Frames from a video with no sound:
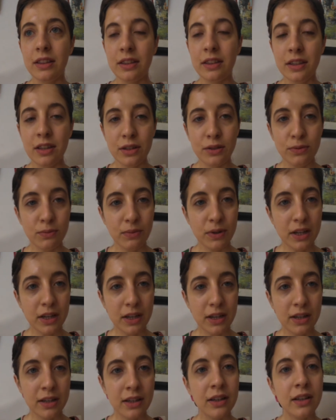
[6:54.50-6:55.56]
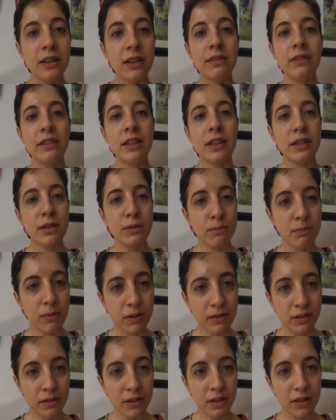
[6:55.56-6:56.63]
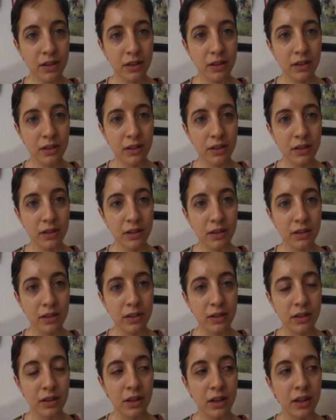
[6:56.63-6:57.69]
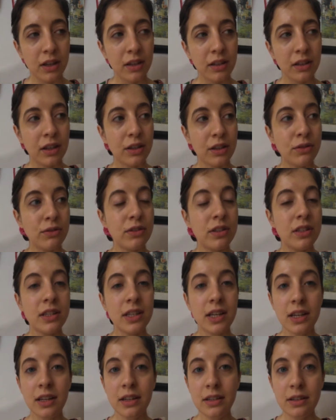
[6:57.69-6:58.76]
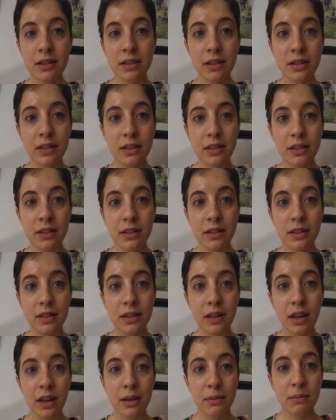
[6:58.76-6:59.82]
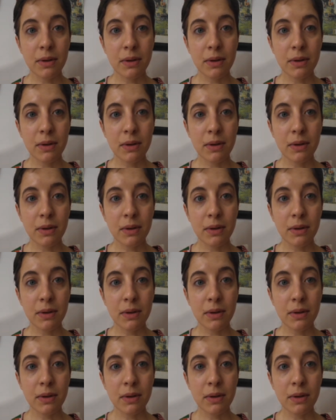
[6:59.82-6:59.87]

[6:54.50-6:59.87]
This week? This month? Can you sit and